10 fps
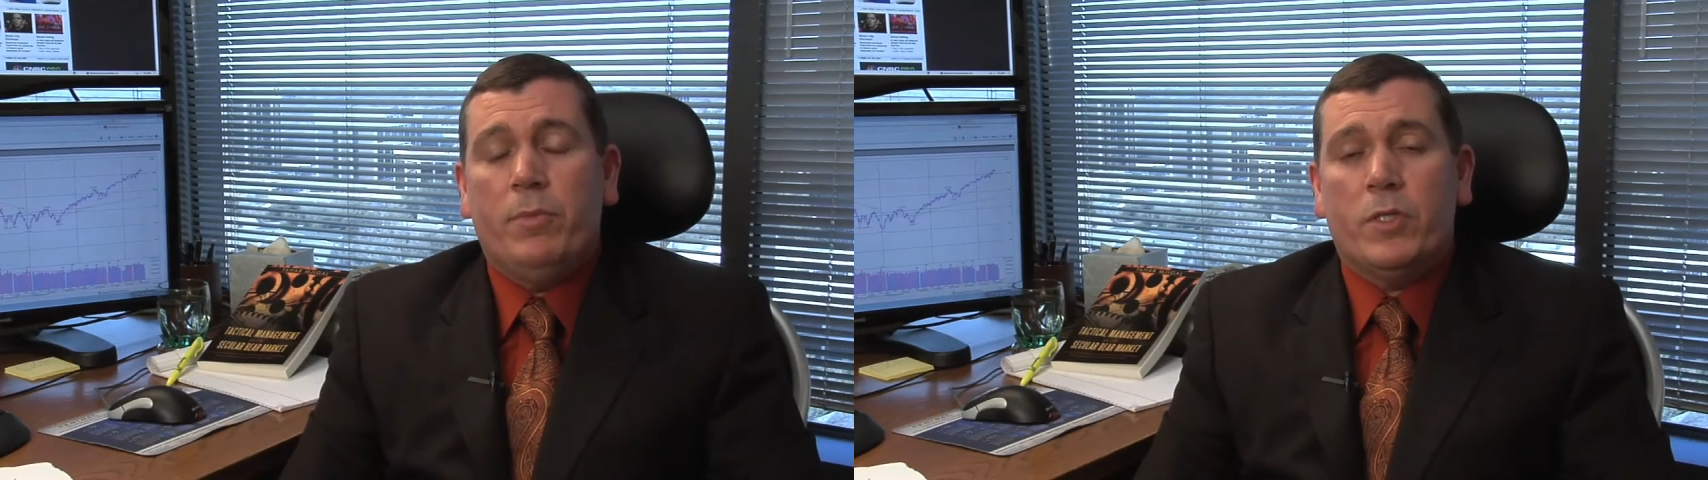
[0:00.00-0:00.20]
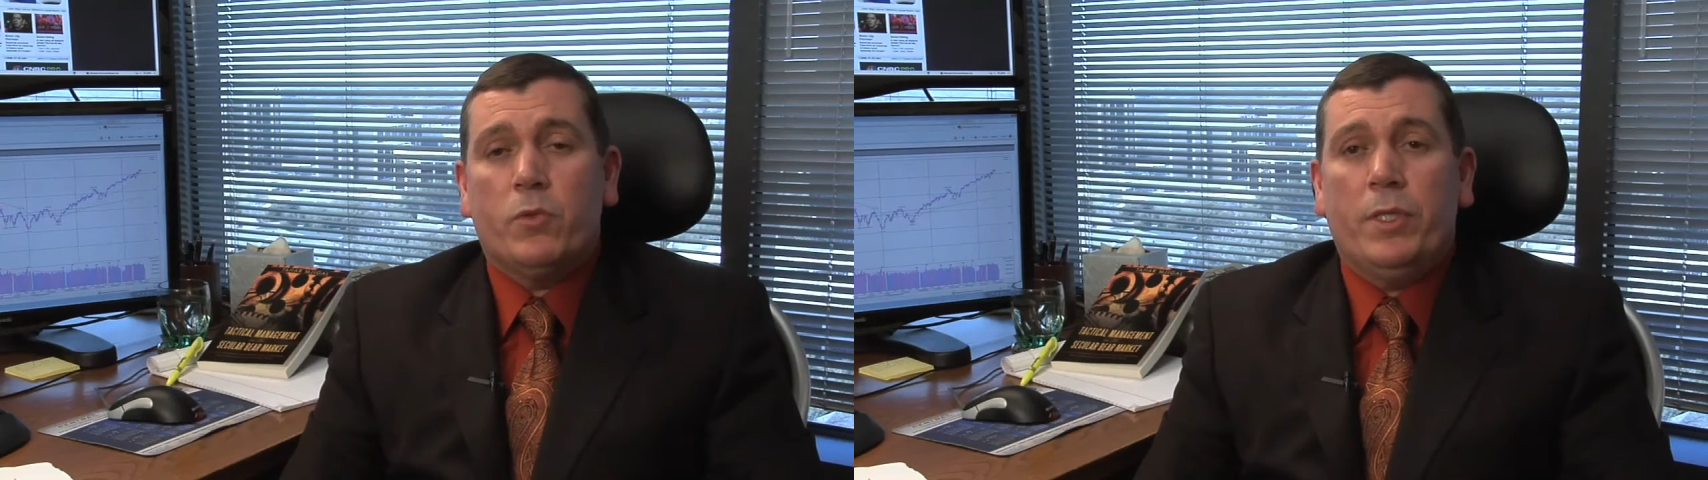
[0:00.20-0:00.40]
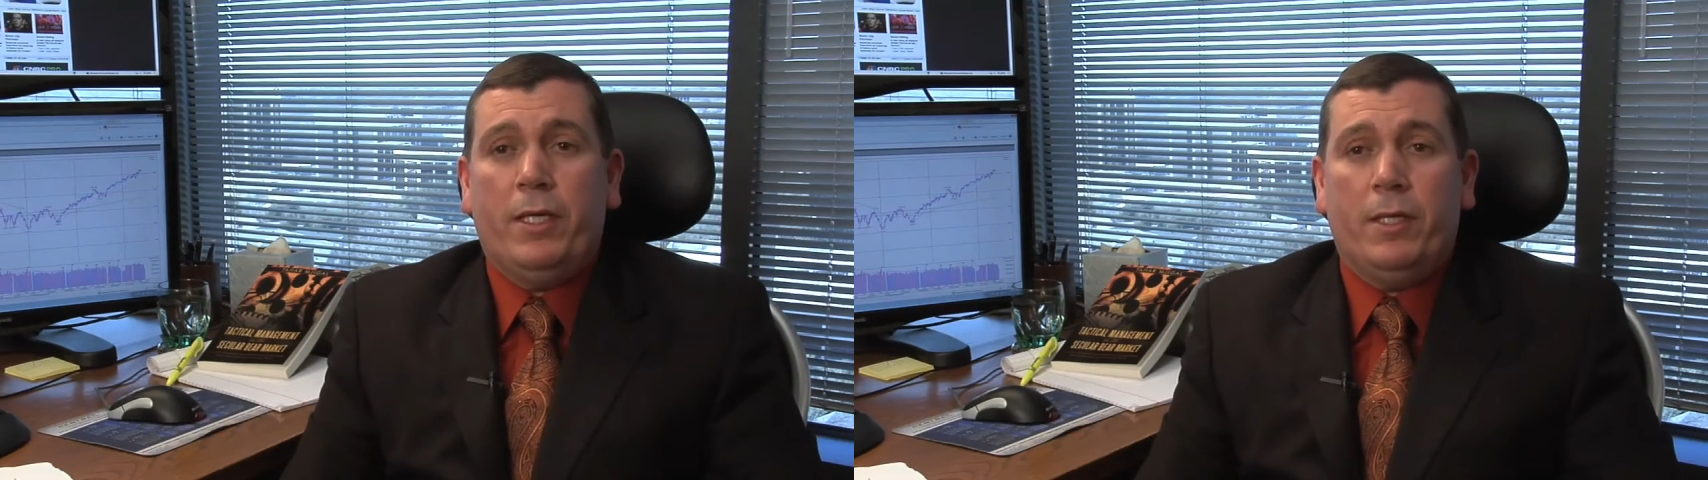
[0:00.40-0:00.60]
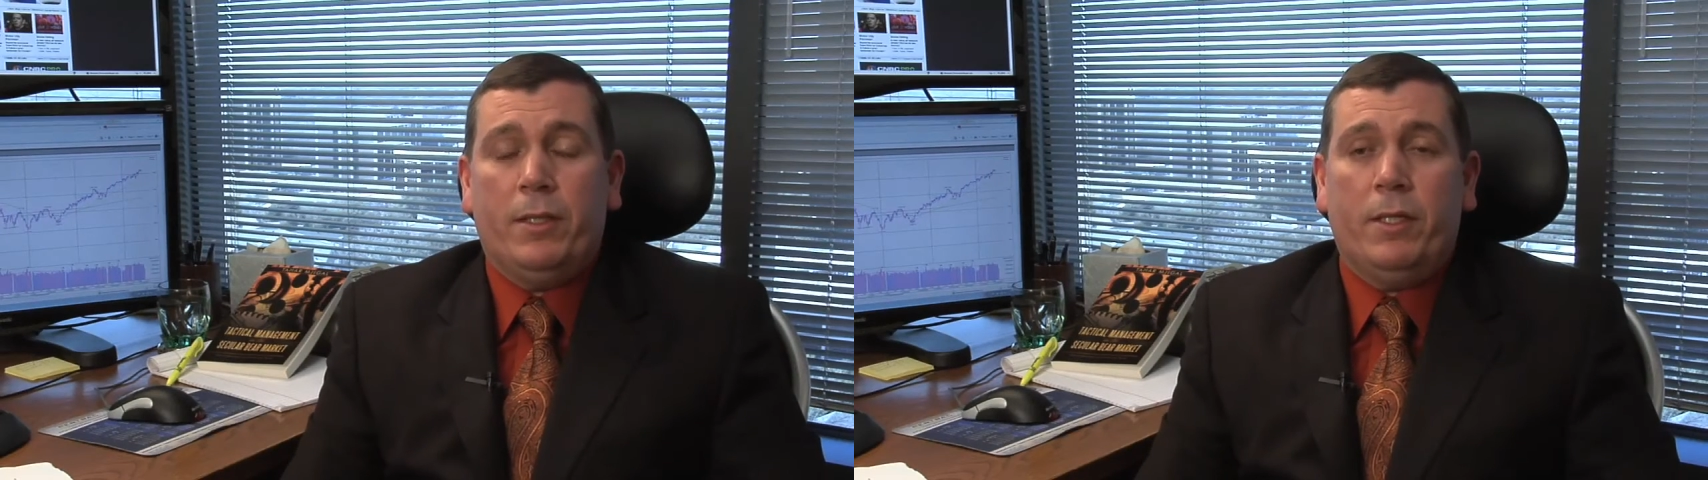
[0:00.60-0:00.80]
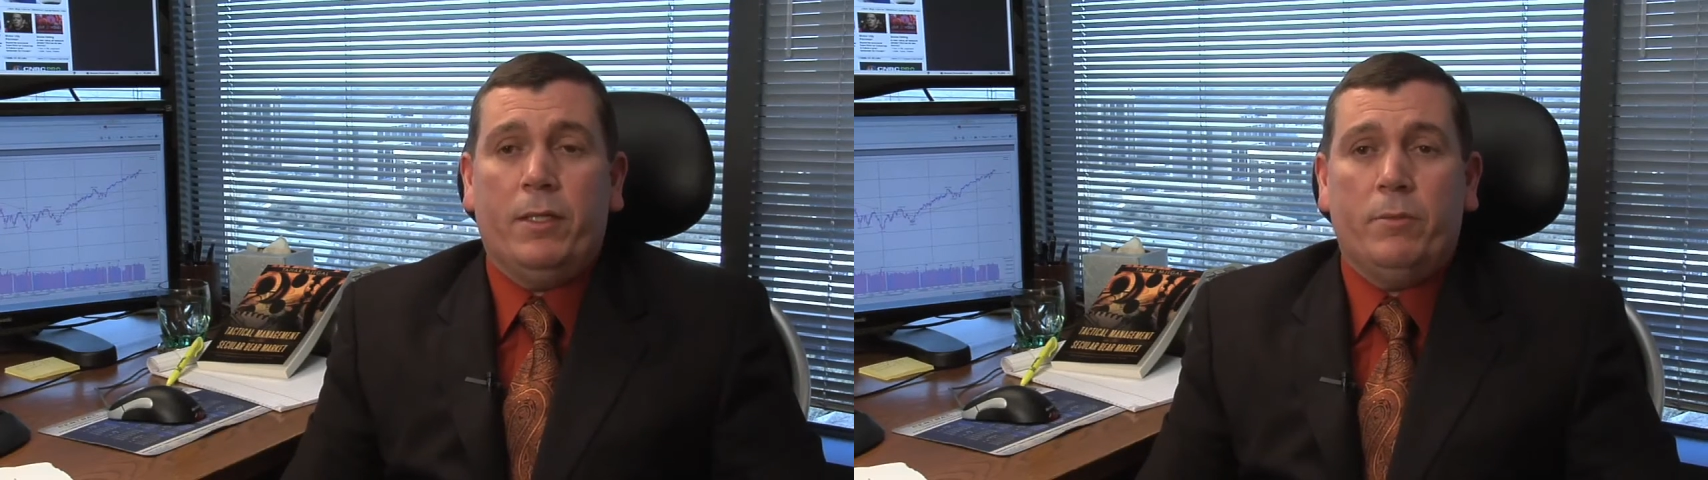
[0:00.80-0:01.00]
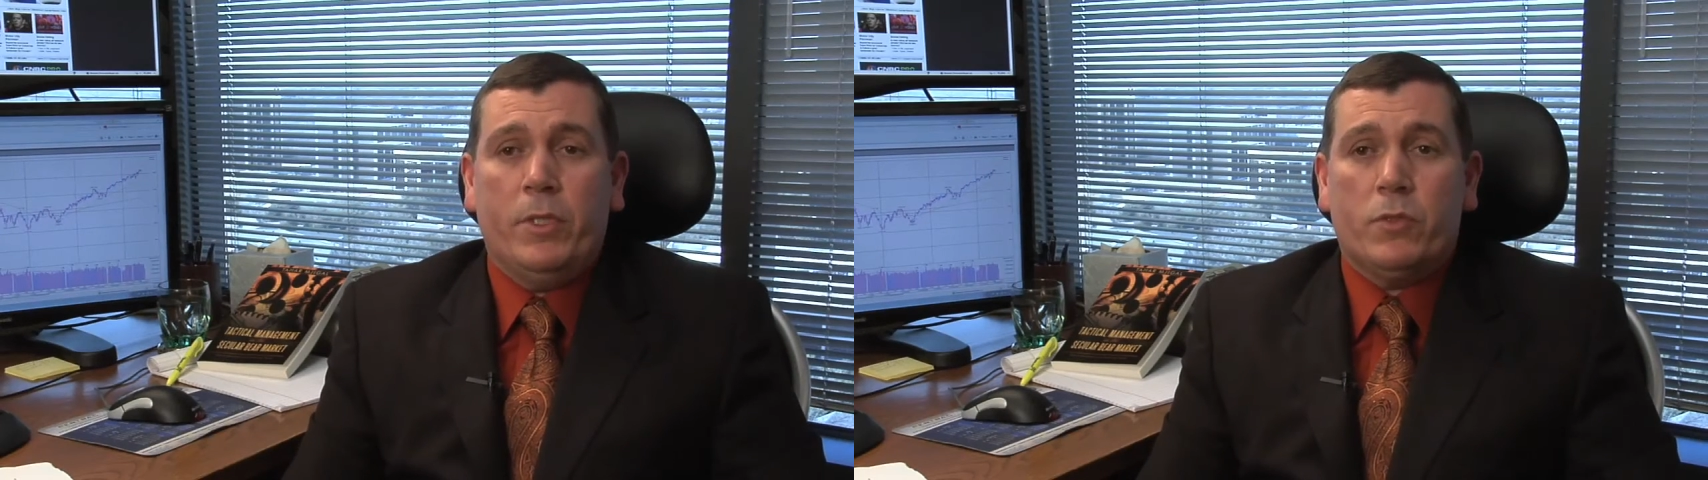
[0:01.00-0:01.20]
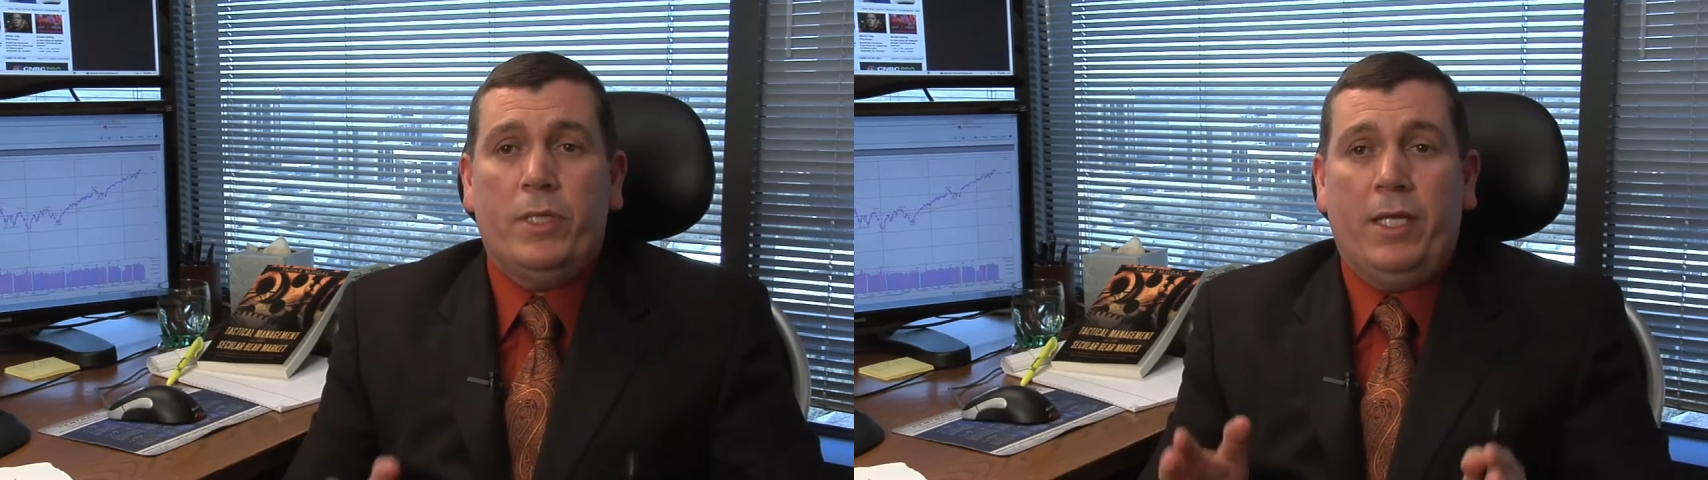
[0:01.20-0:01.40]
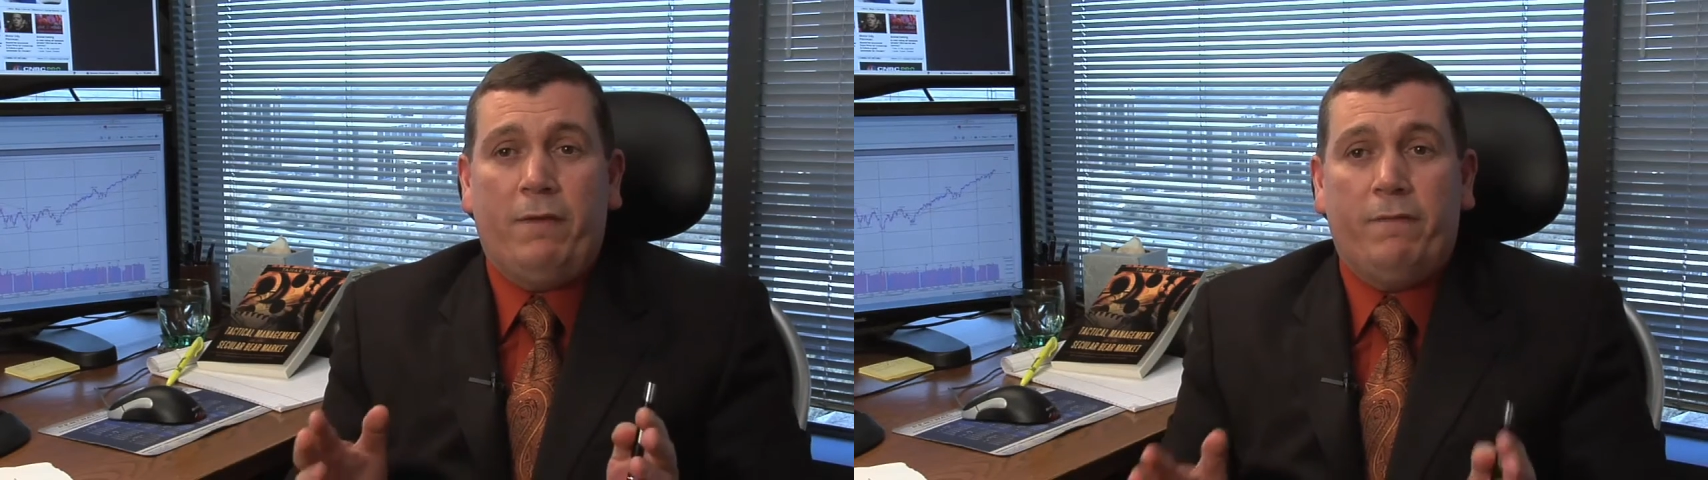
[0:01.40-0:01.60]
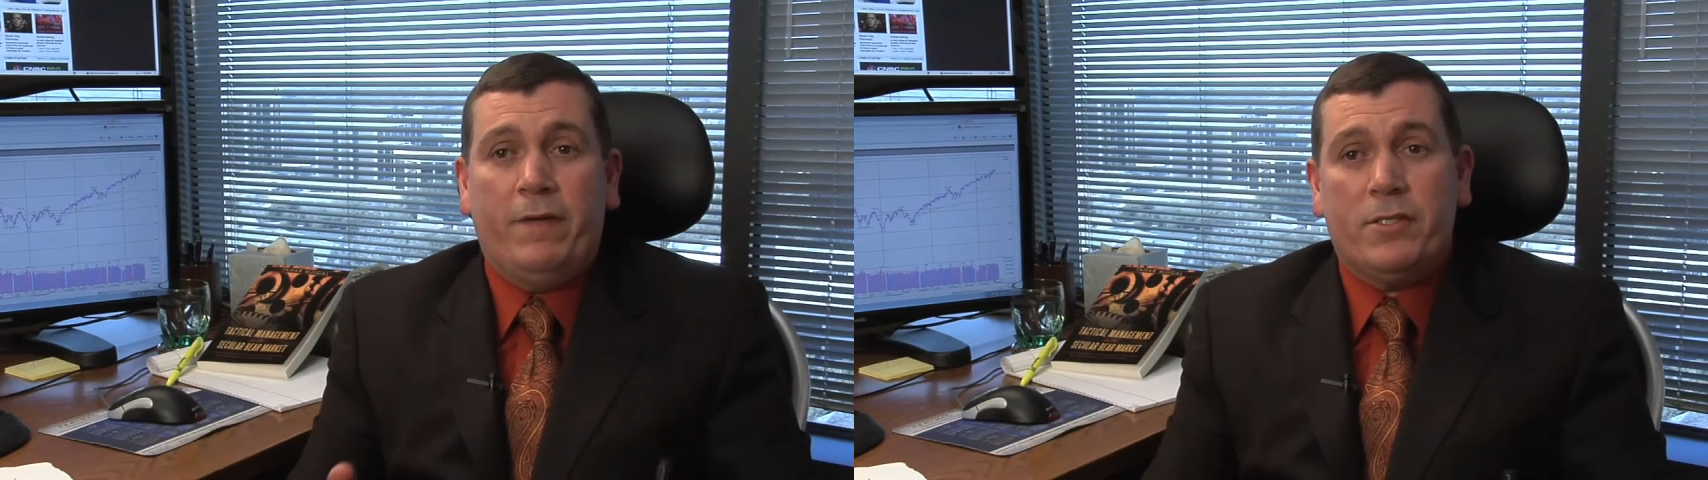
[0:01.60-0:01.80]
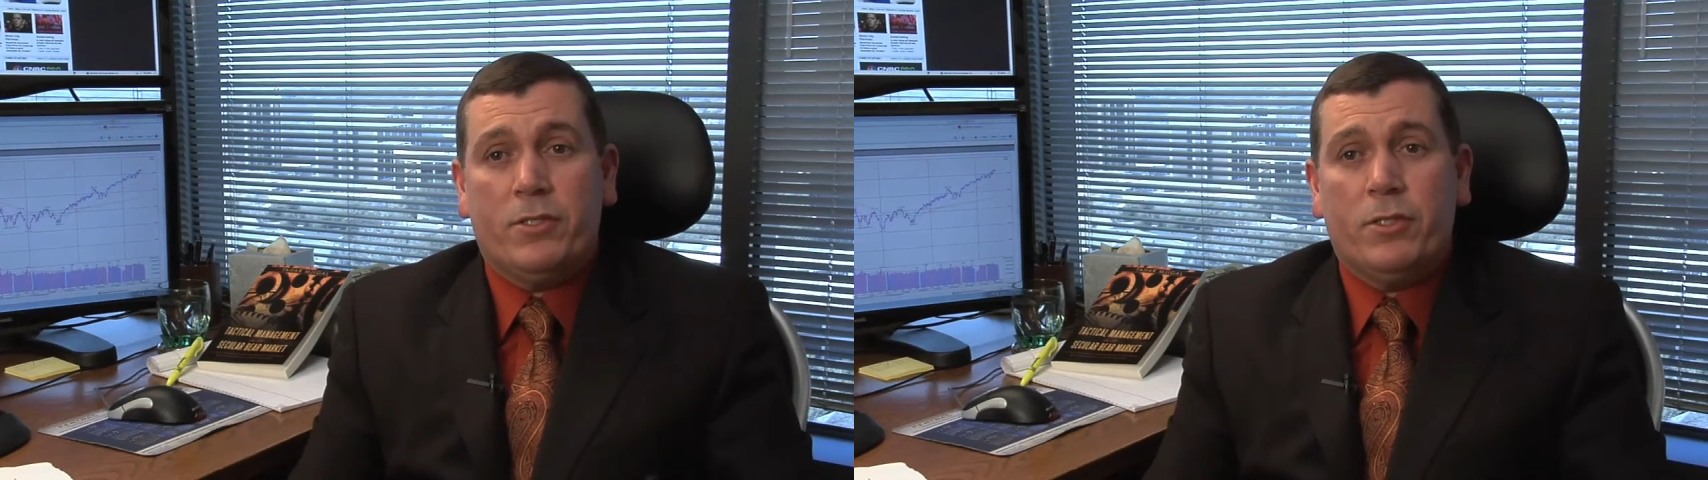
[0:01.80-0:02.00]
between
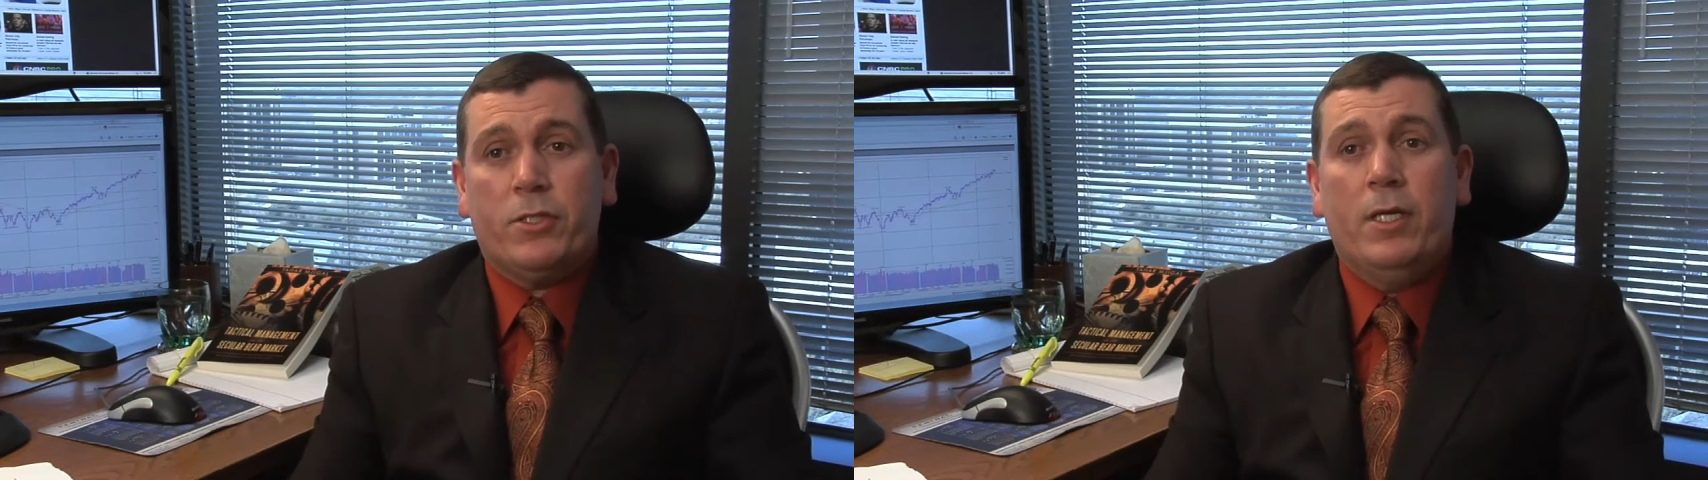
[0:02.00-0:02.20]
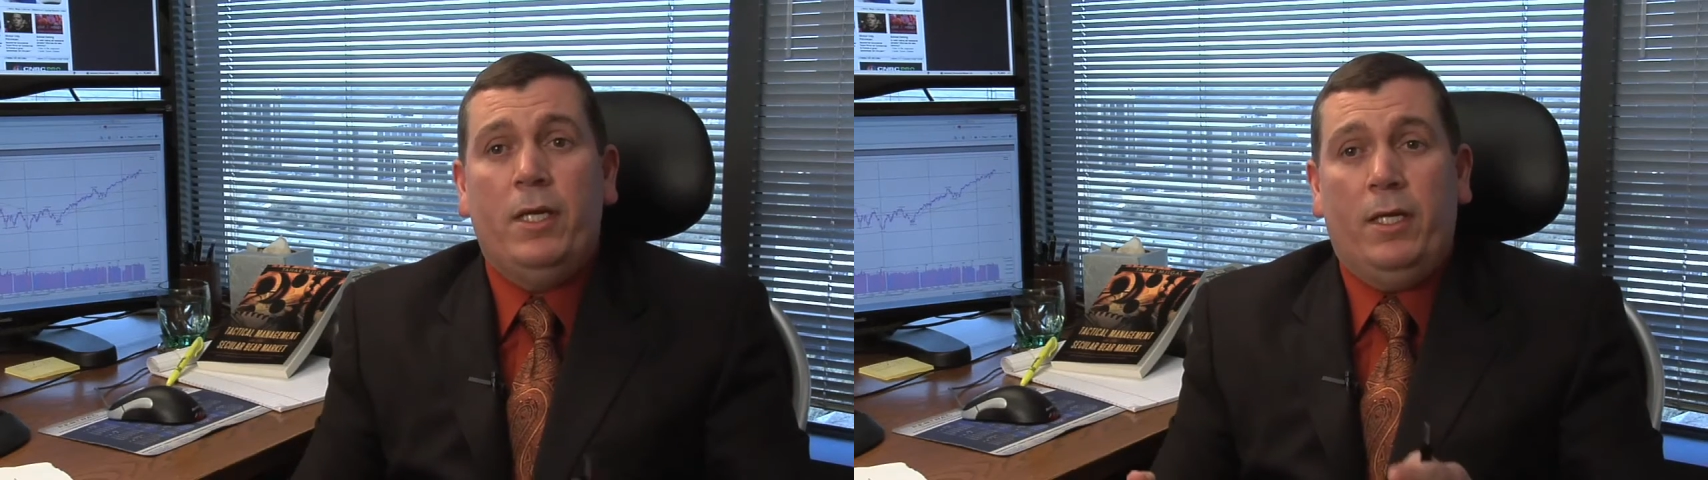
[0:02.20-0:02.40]
investors